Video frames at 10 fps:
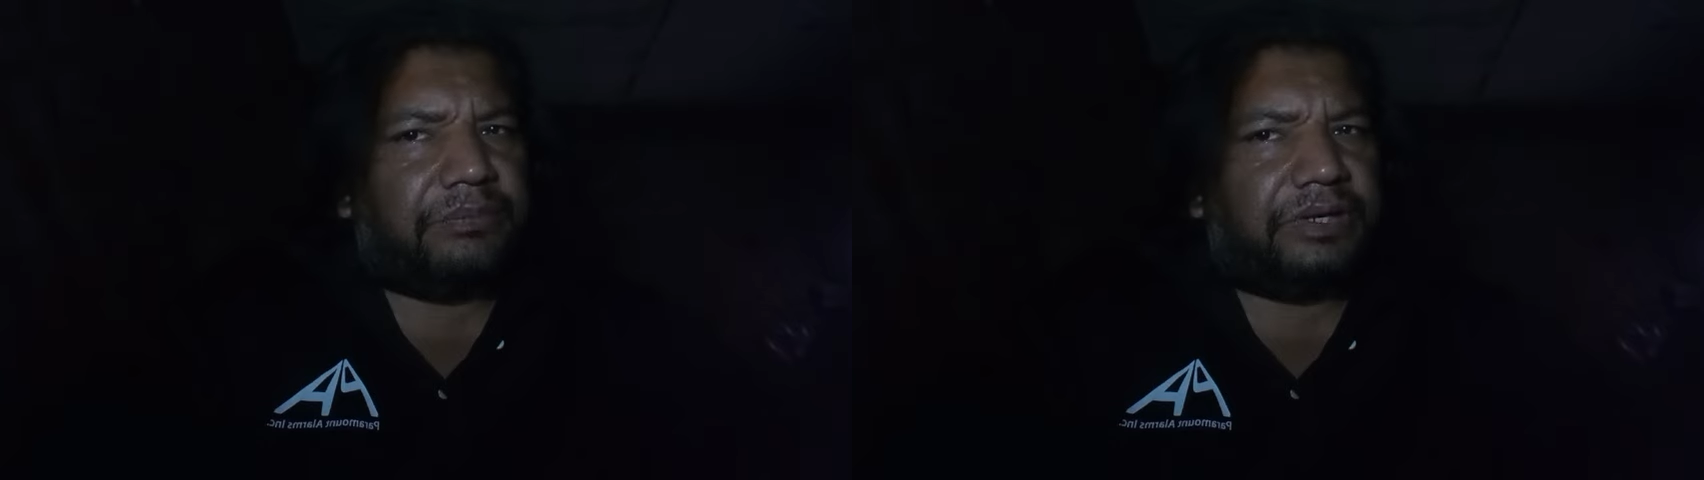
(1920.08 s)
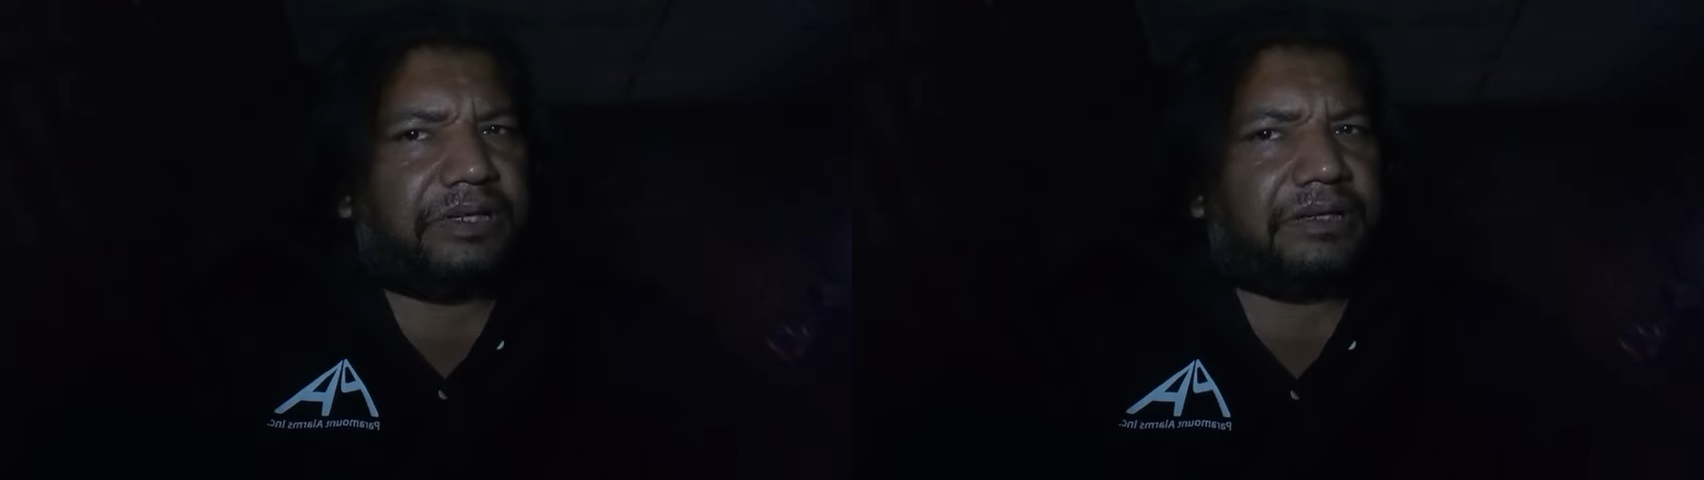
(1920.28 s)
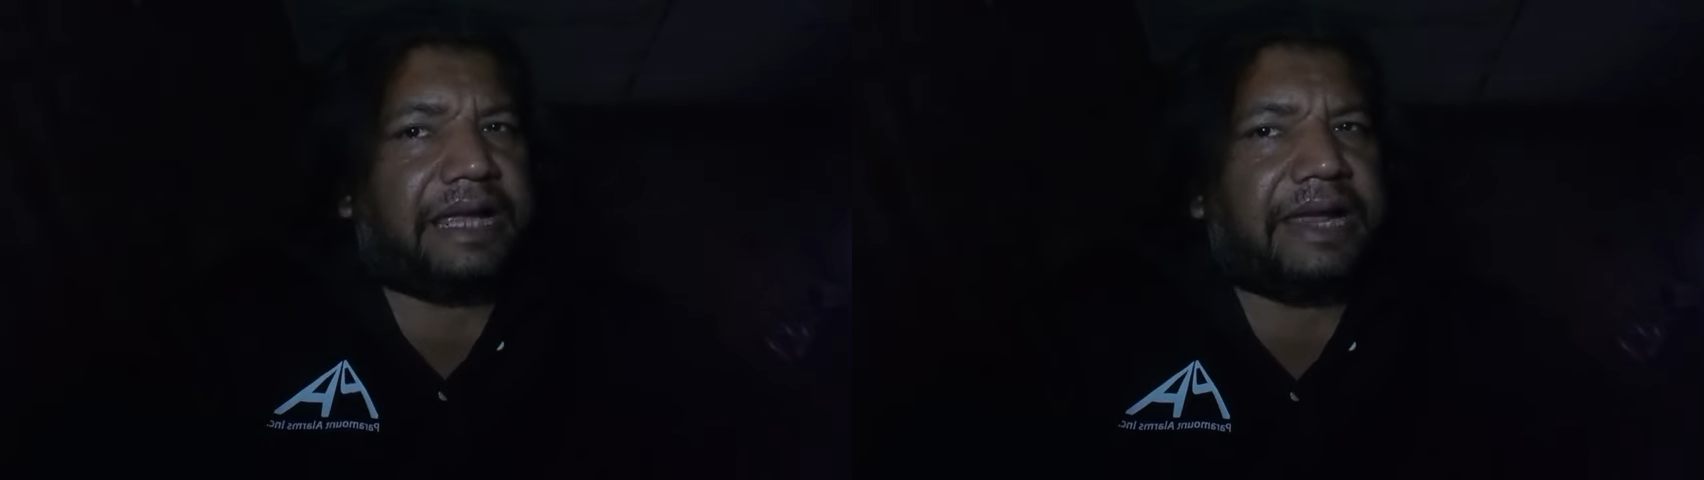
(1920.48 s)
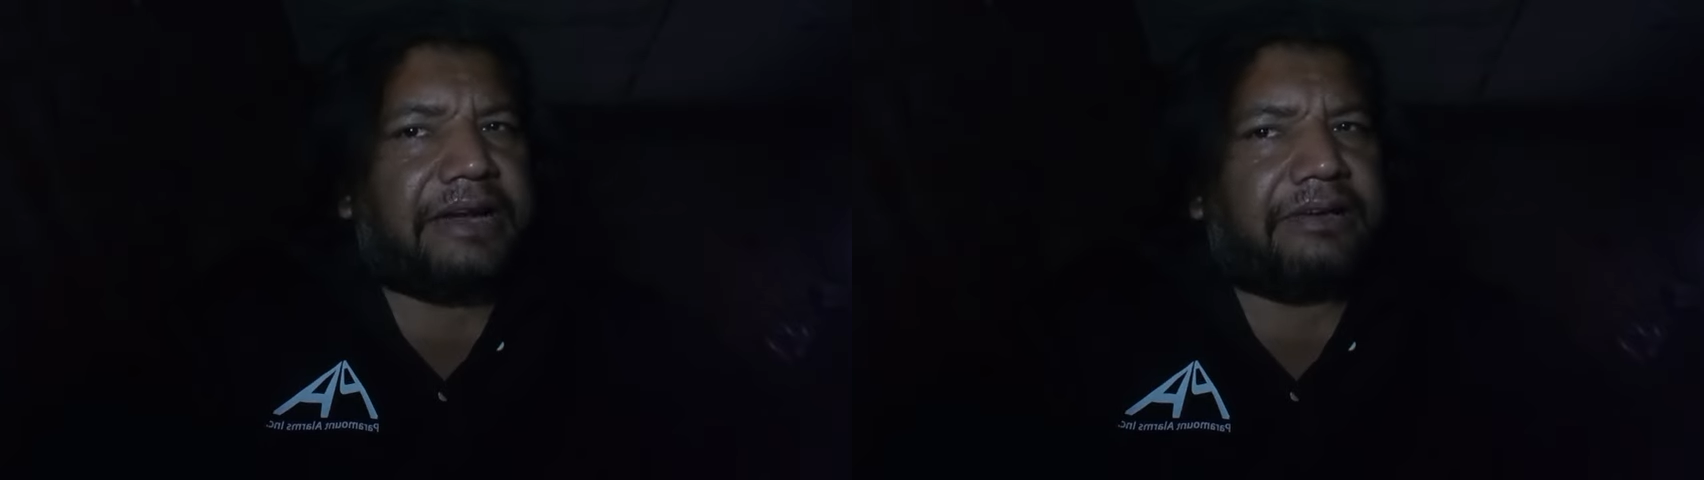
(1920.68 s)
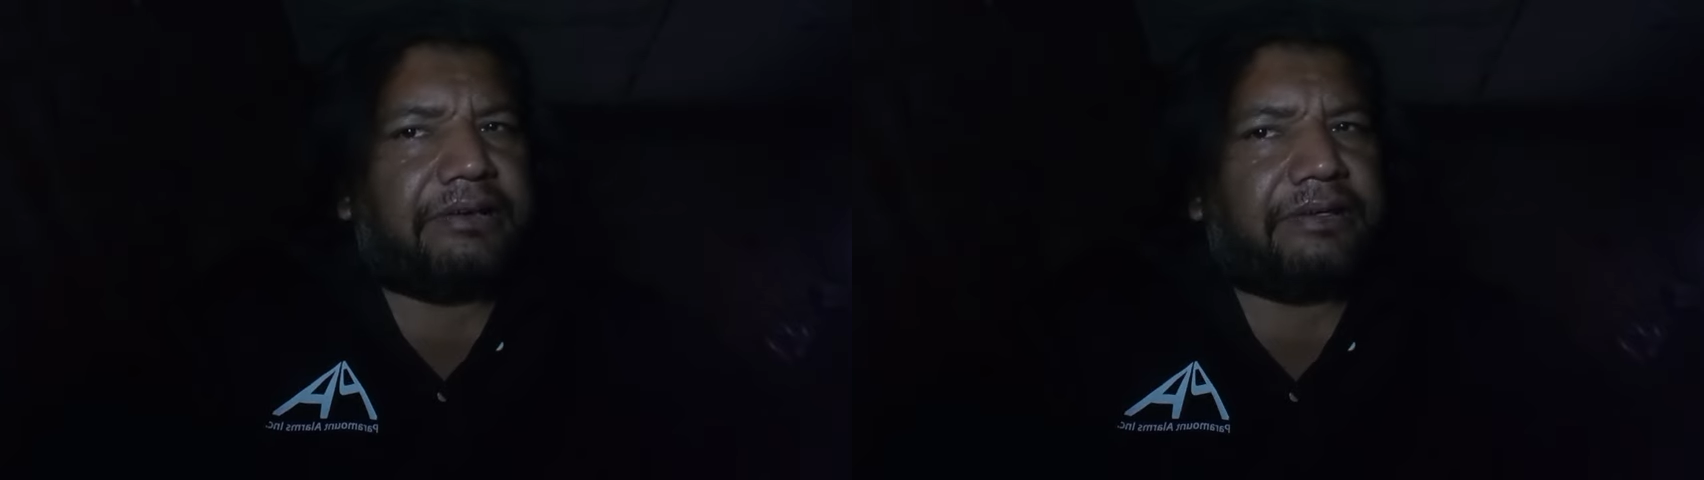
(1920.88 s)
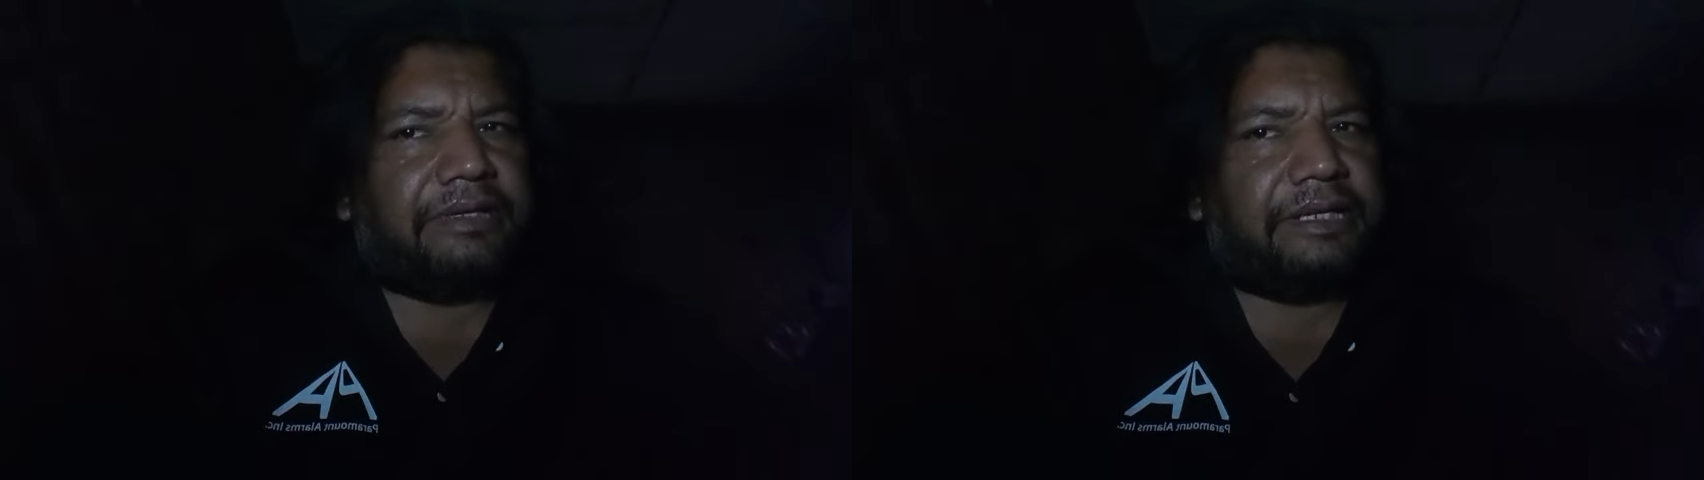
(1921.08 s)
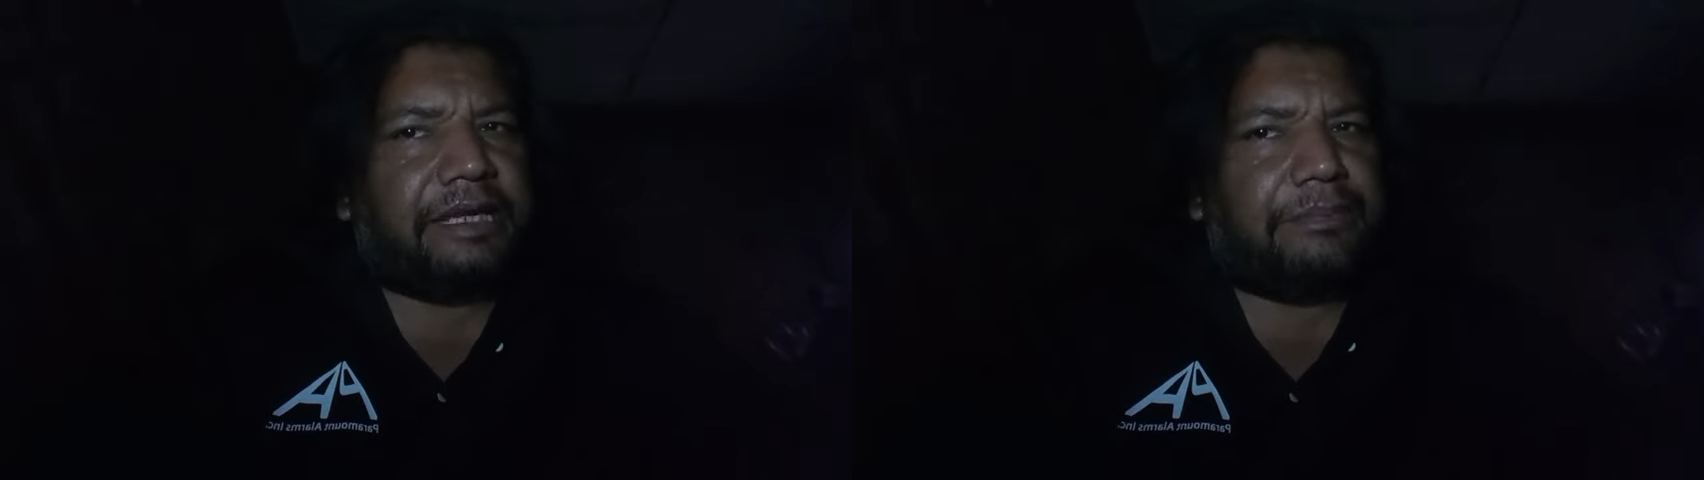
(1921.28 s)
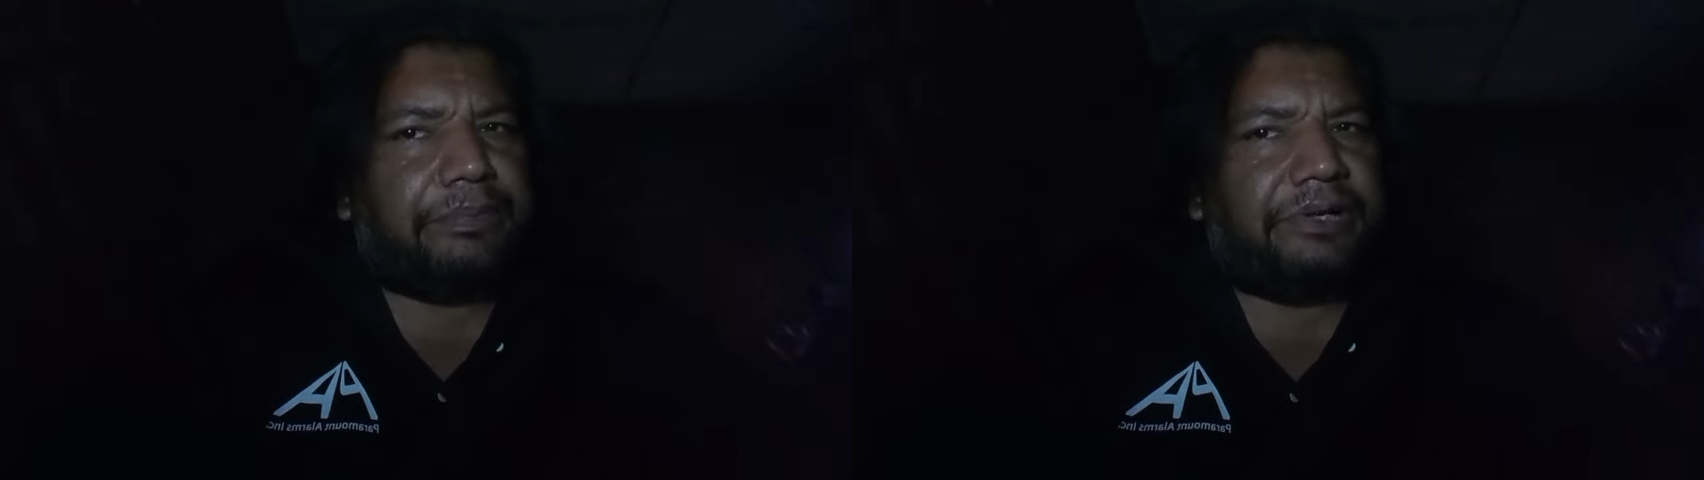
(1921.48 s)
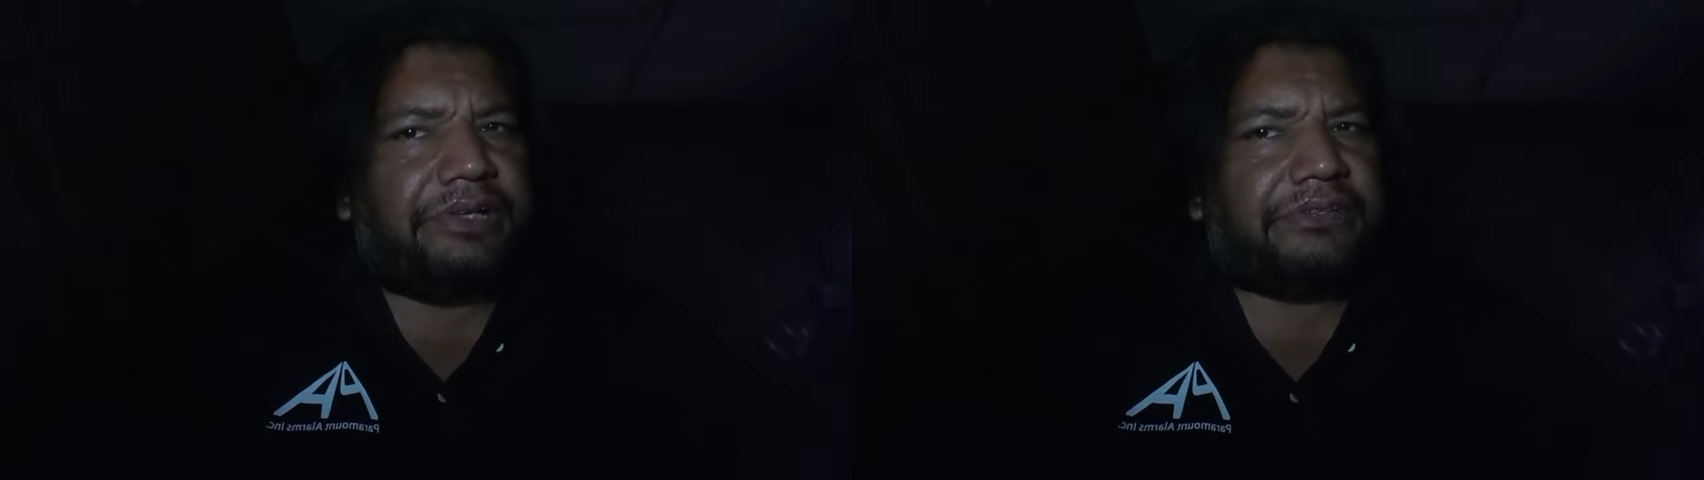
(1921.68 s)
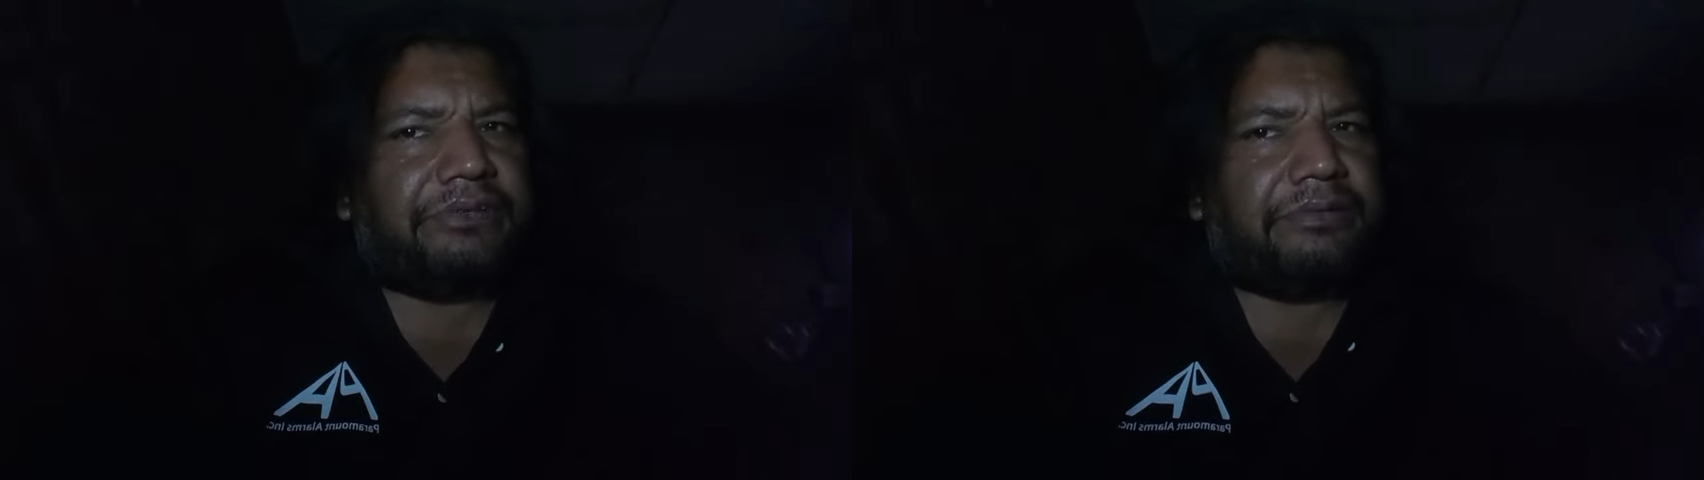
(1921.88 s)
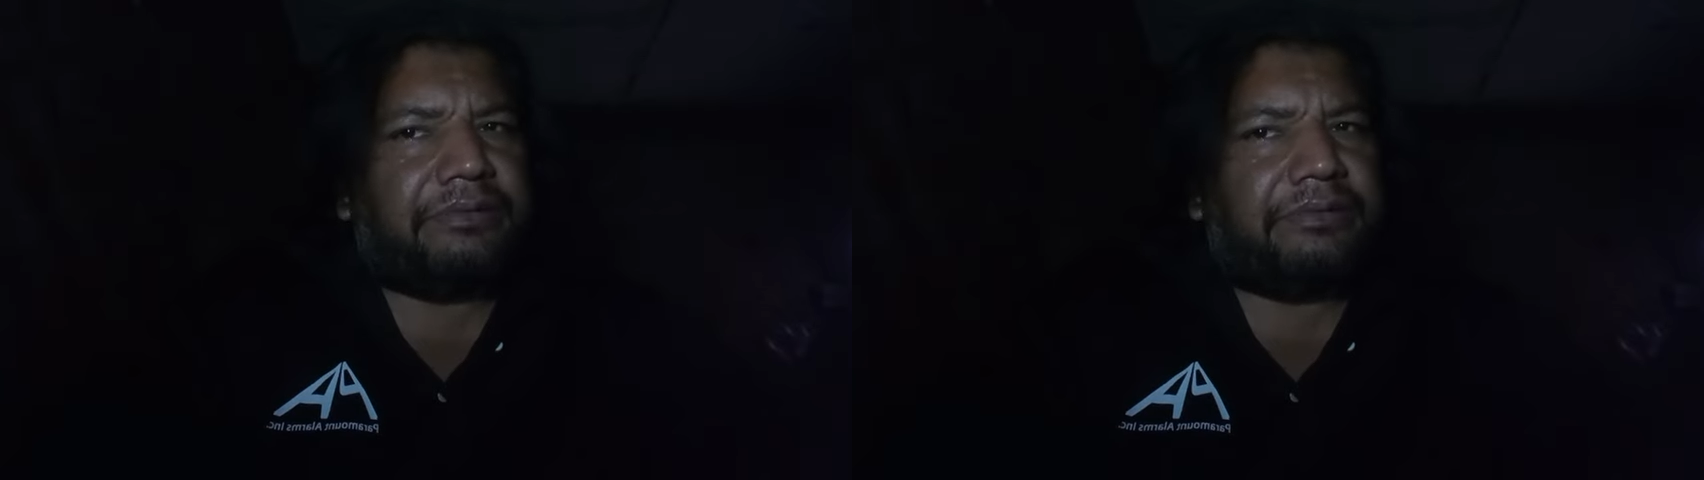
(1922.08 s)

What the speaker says: murder and implies